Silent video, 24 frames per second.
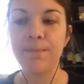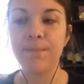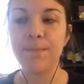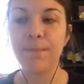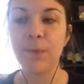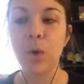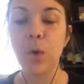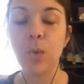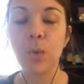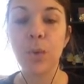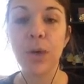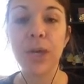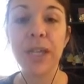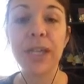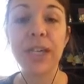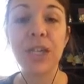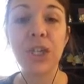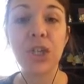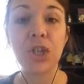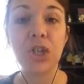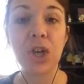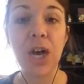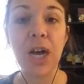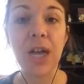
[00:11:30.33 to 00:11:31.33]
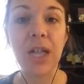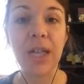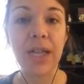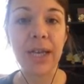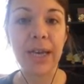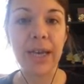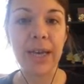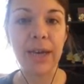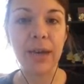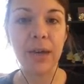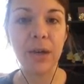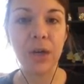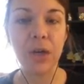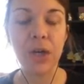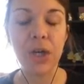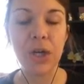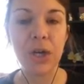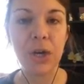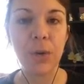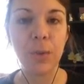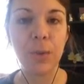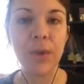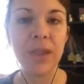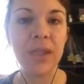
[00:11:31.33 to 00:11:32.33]
really struggling,
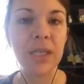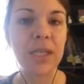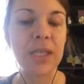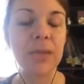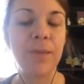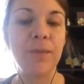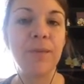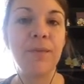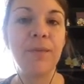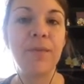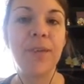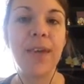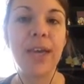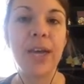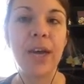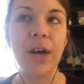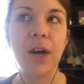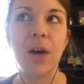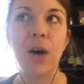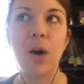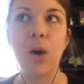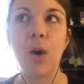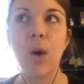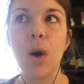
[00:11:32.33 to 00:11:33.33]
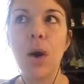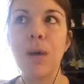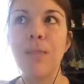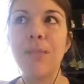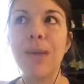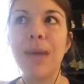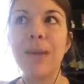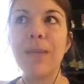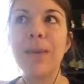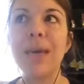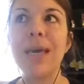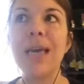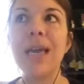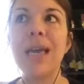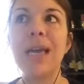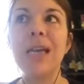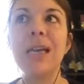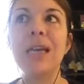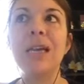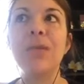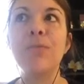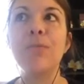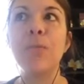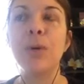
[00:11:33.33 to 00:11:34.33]
with some fear, or maybe
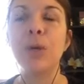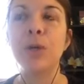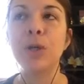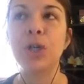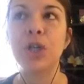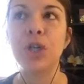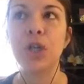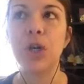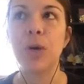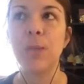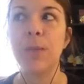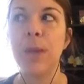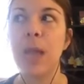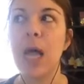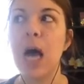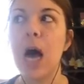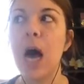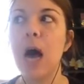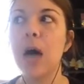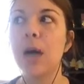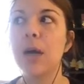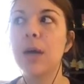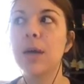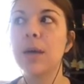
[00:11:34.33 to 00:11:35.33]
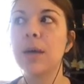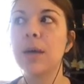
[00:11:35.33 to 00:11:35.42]
an emotional block,